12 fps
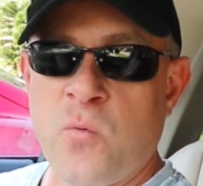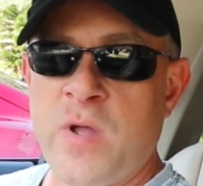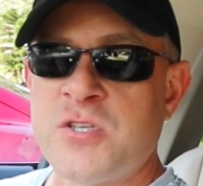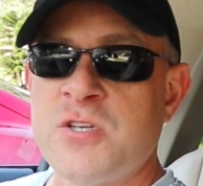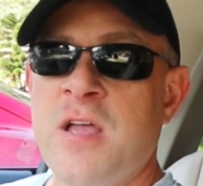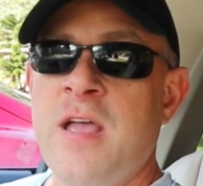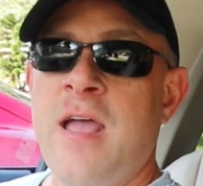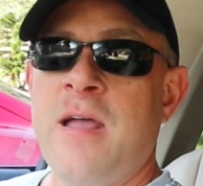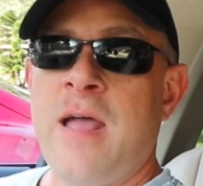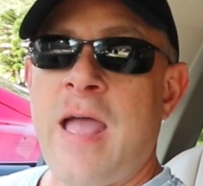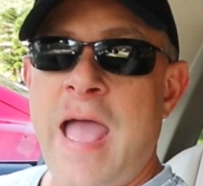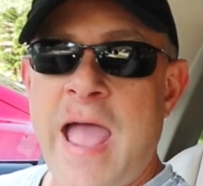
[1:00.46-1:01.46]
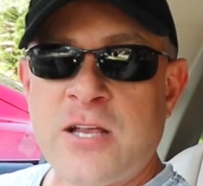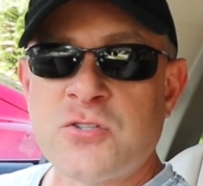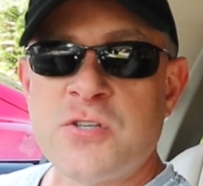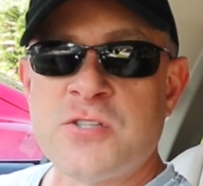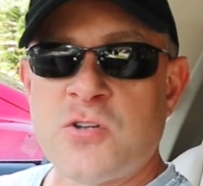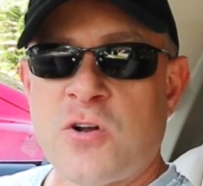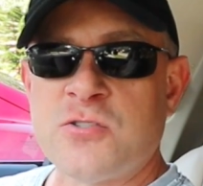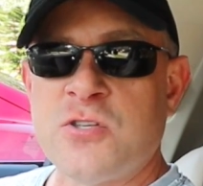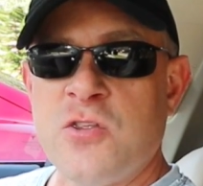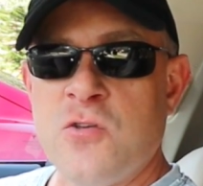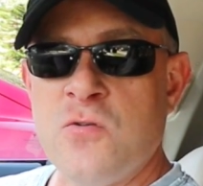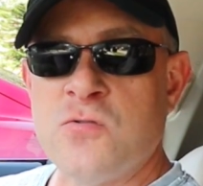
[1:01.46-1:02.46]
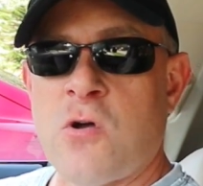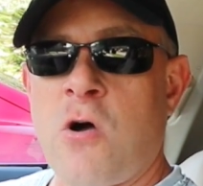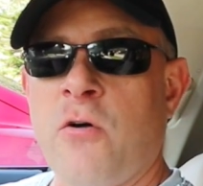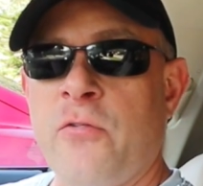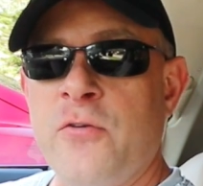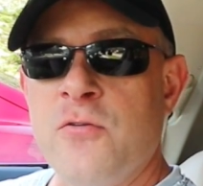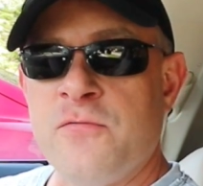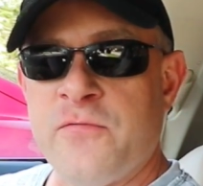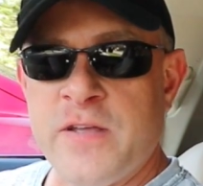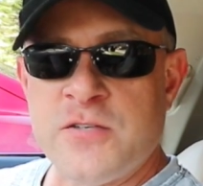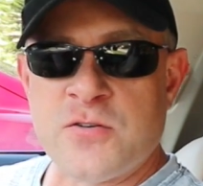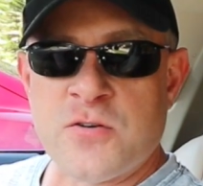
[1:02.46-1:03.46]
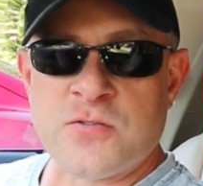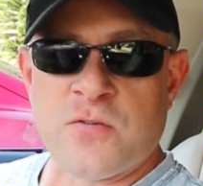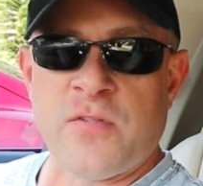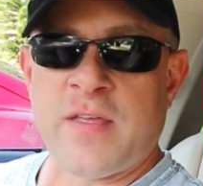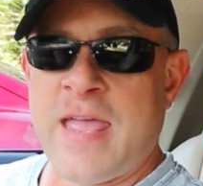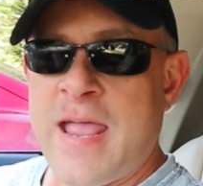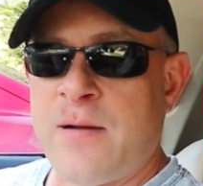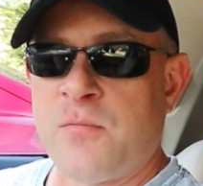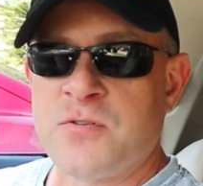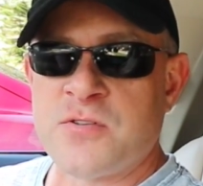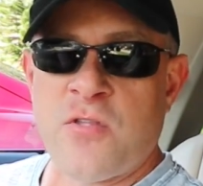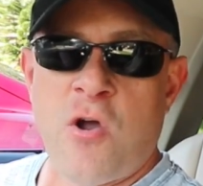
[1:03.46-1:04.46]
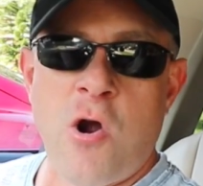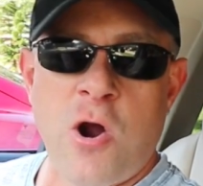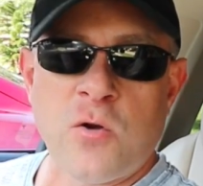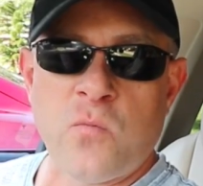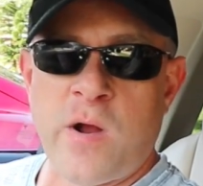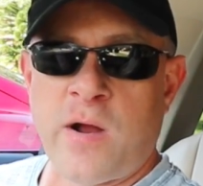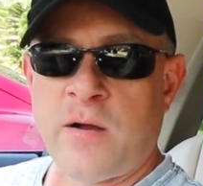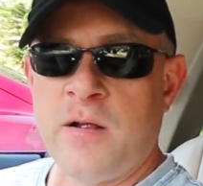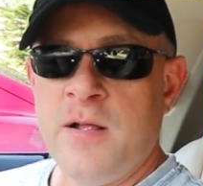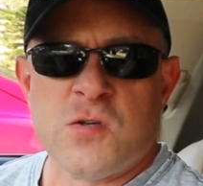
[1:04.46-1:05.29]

which actually starts to use all the new features or the cameras and the hardware.